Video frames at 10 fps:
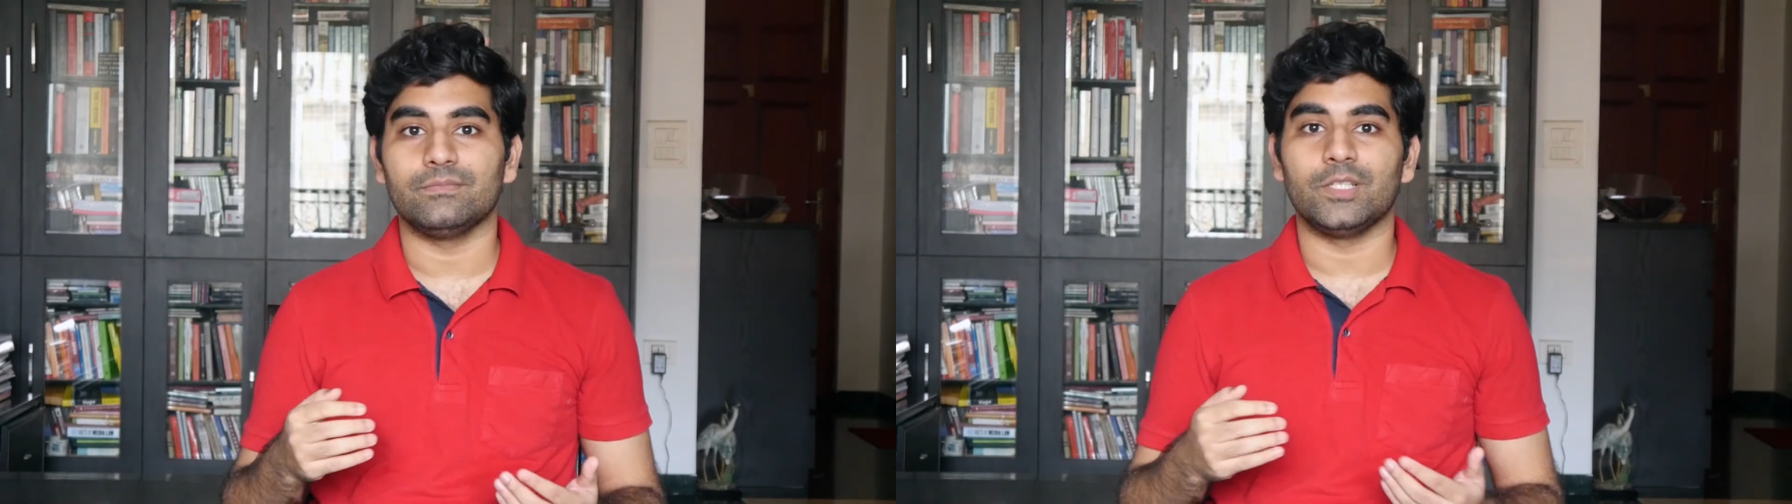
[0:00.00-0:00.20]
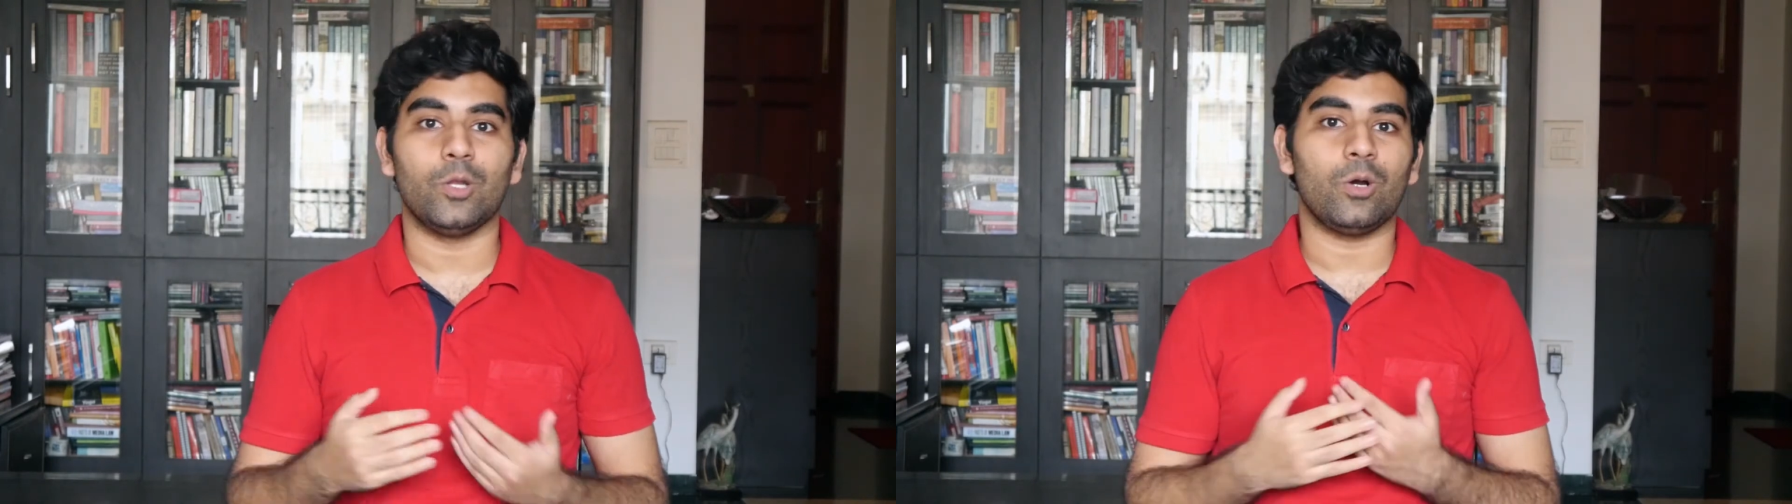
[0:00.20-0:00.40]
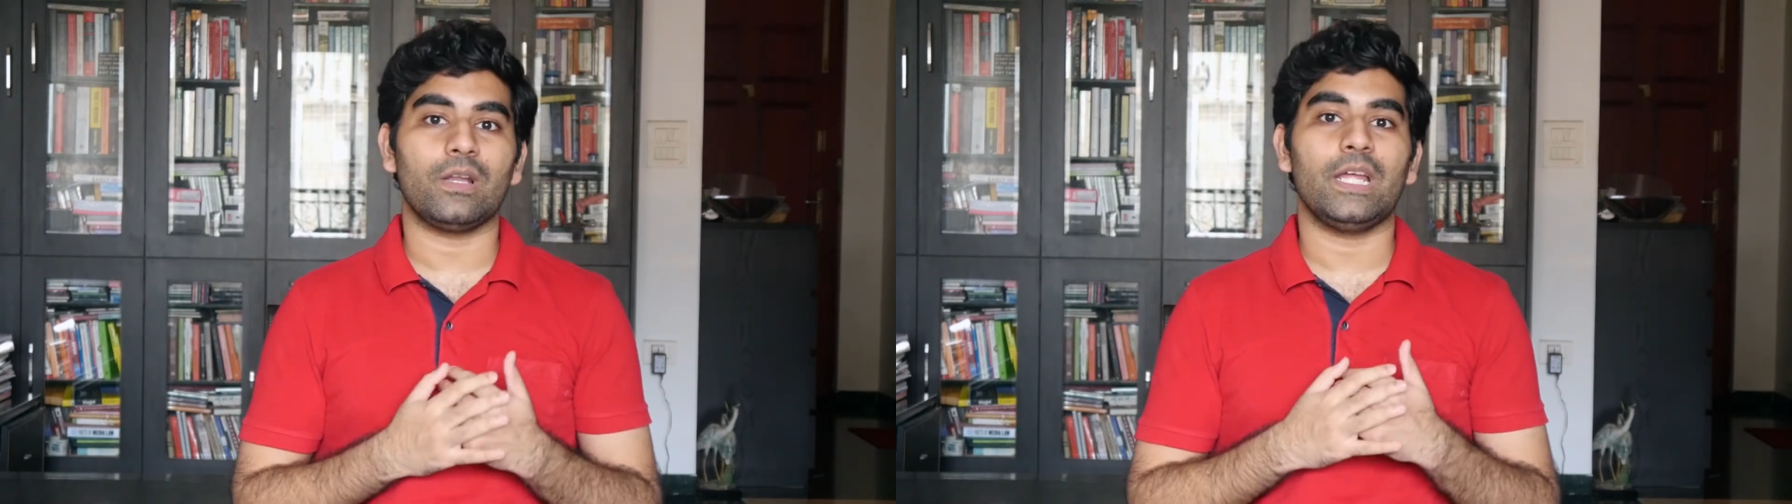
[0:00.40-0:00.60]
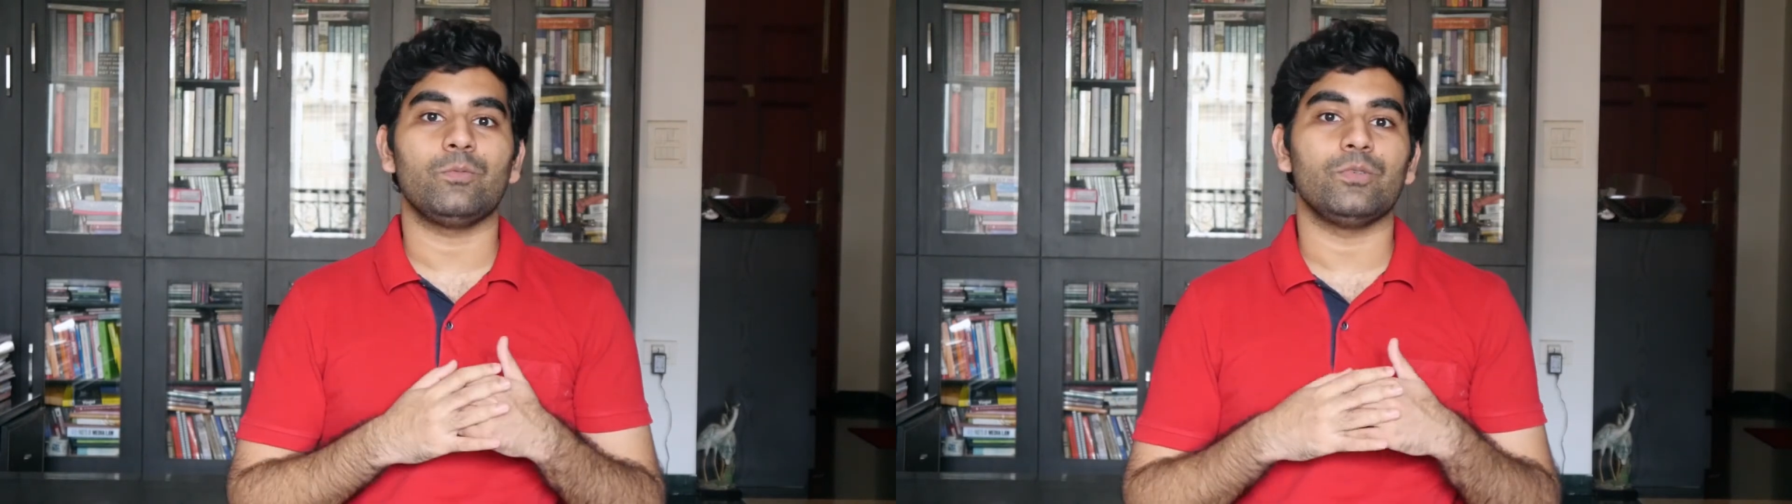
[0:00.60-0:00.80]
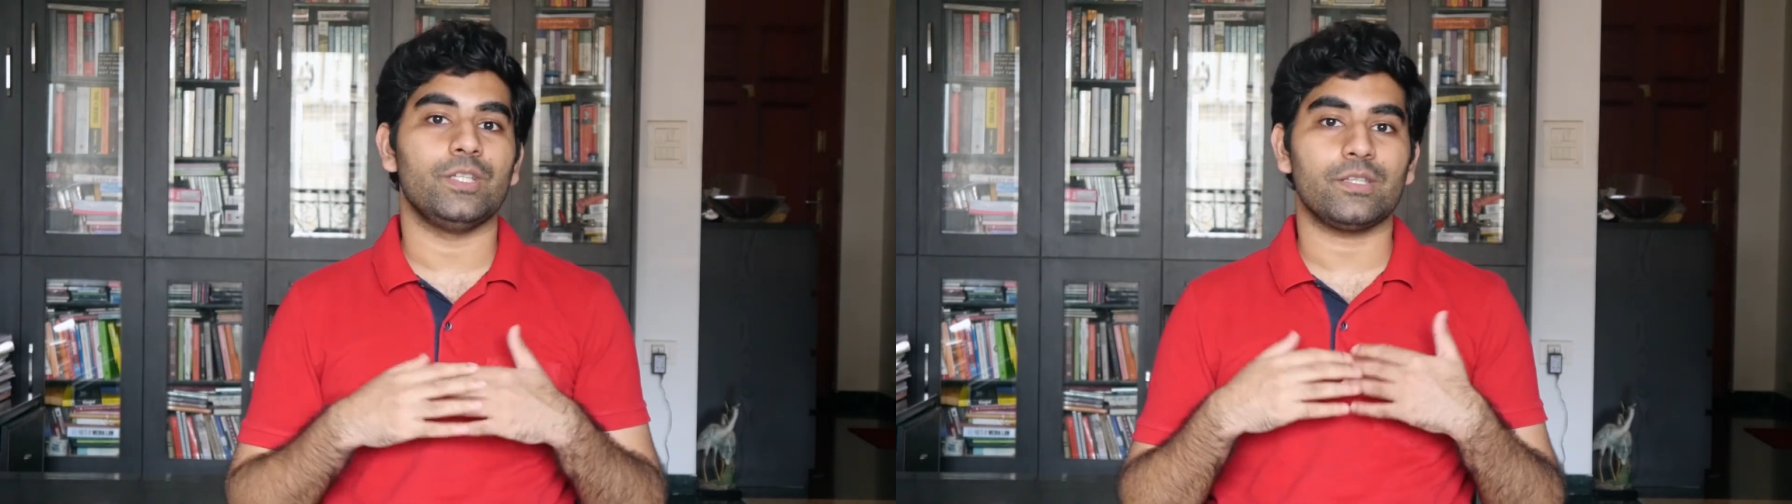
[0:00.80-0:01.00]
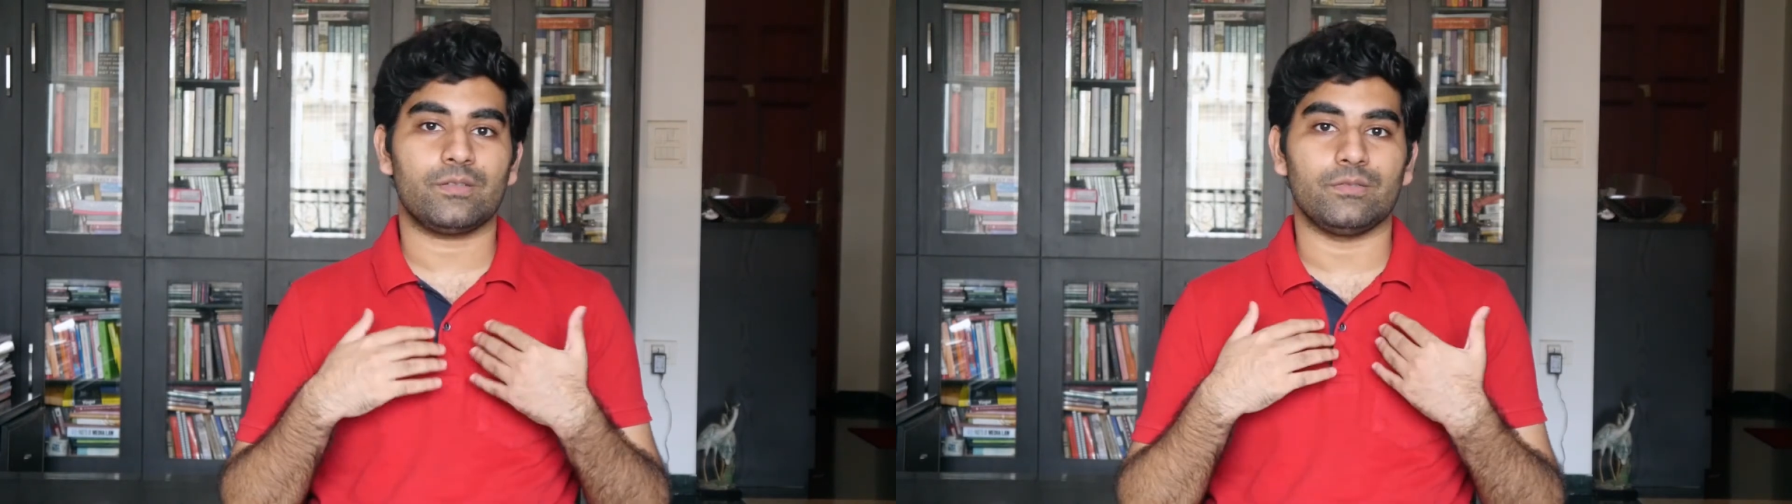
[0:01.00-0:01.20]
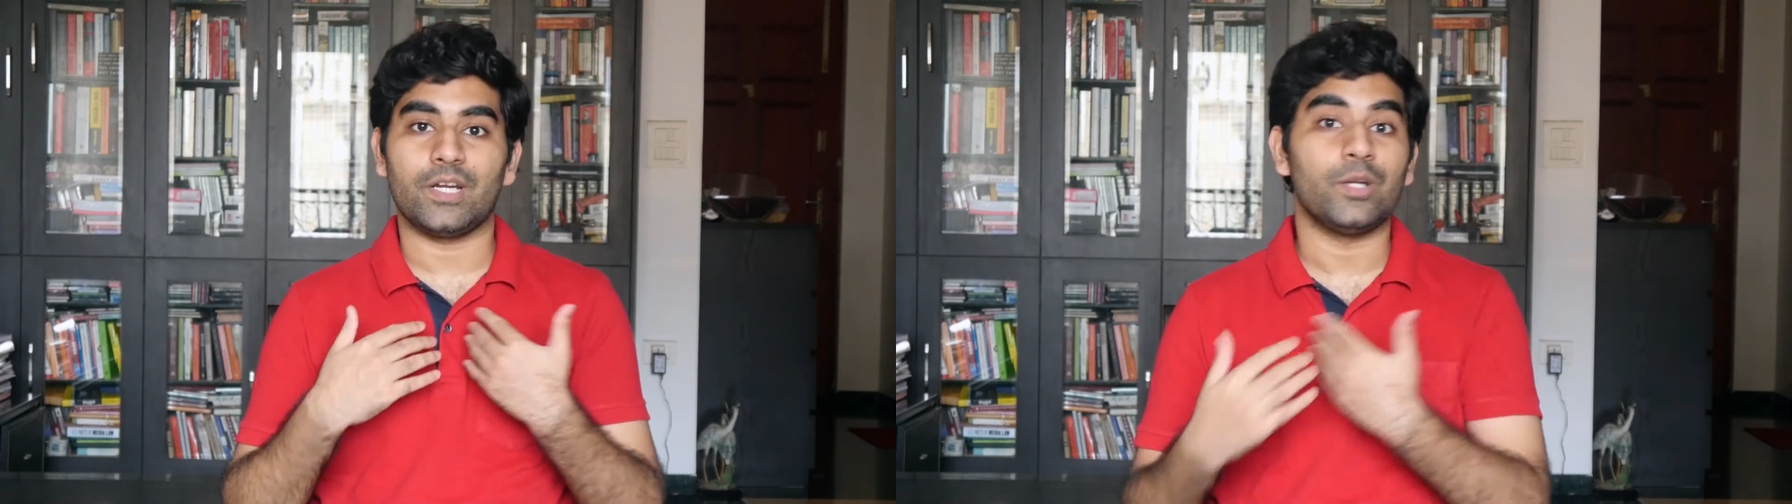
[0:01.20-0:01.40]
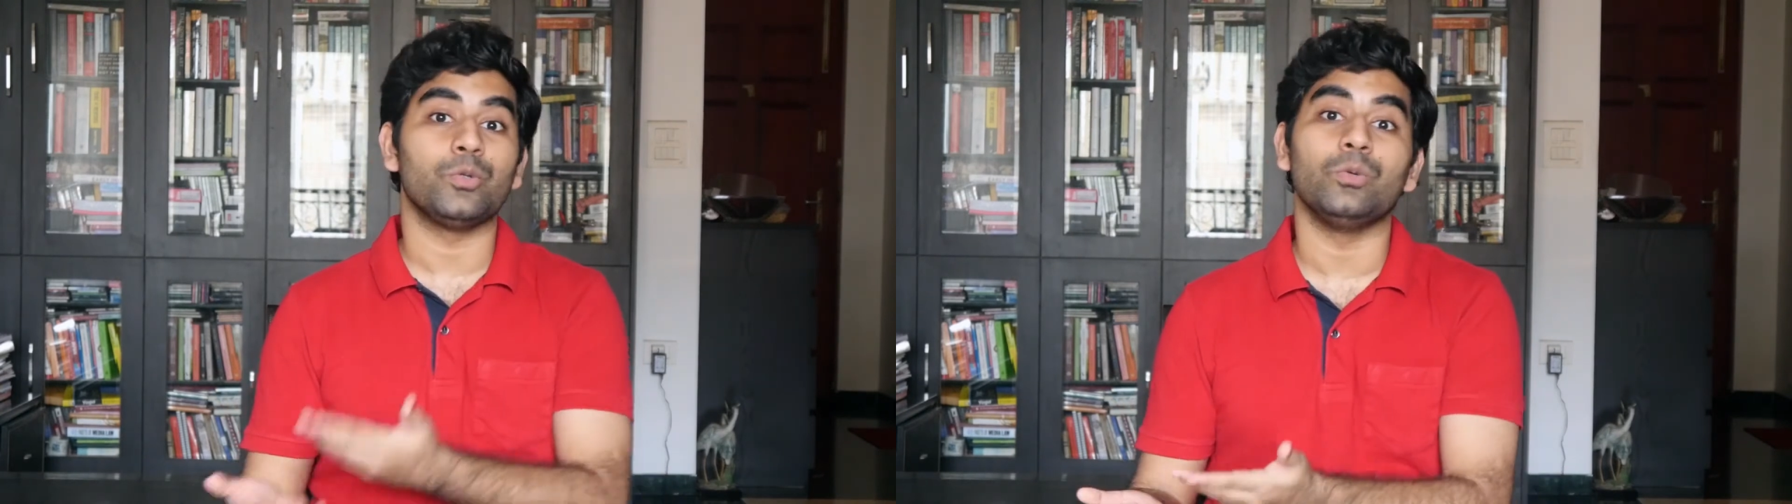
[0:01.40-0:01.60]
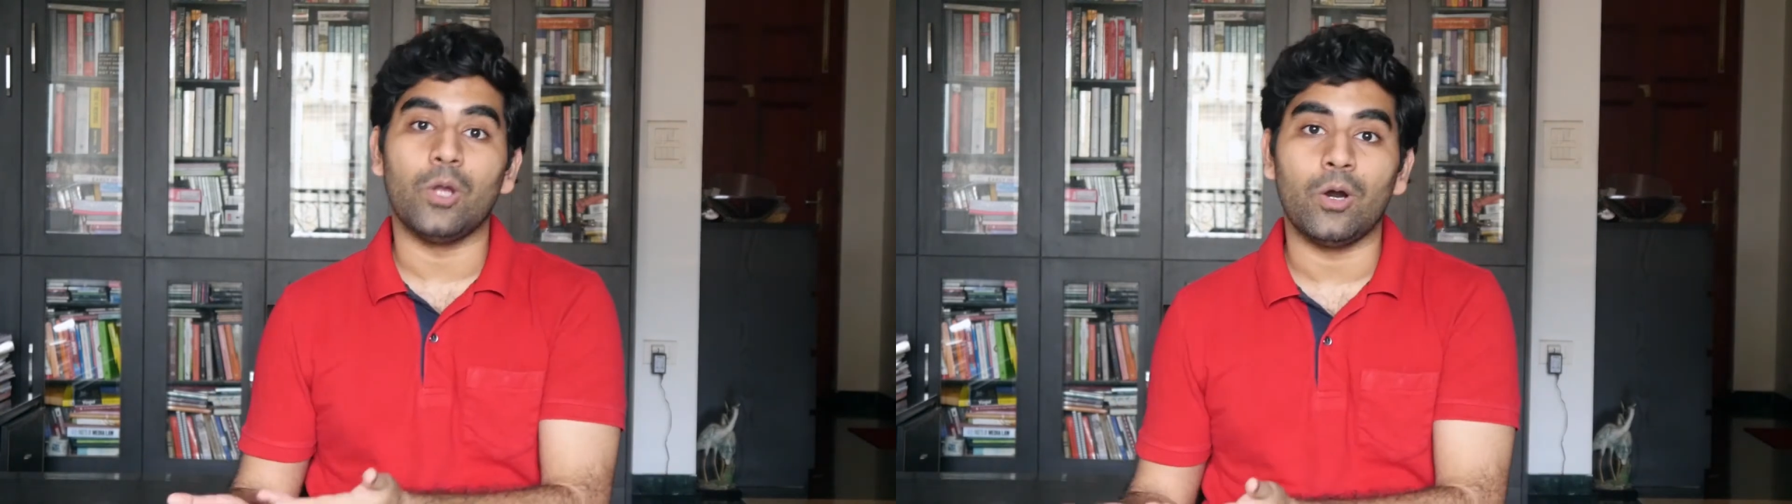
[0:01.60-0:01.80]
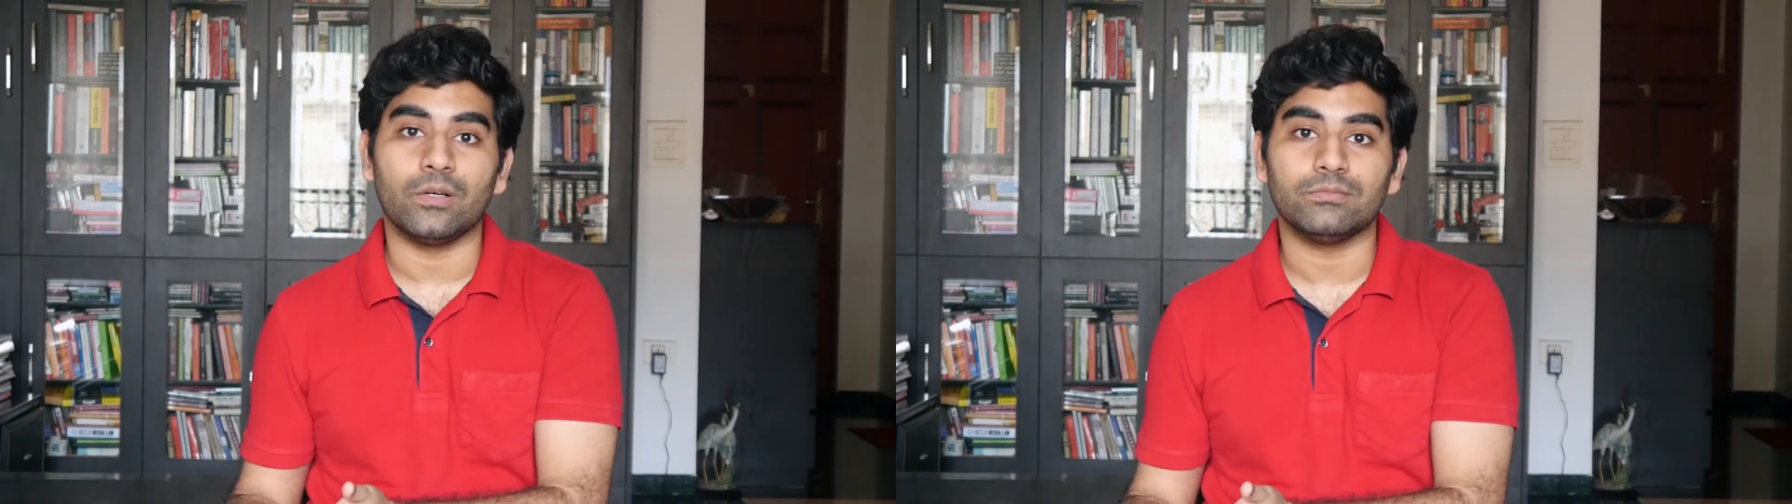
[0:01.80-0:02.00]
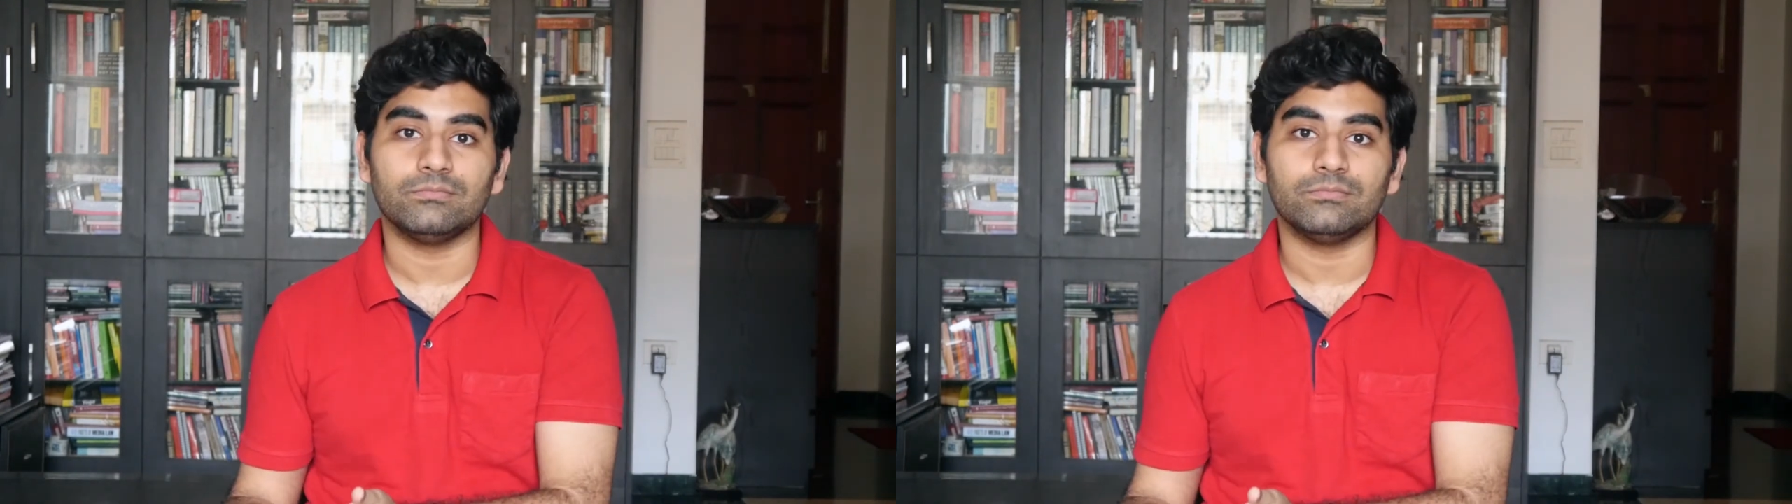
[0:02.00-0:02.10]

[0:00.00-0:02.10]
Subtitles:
the logline would just run too long.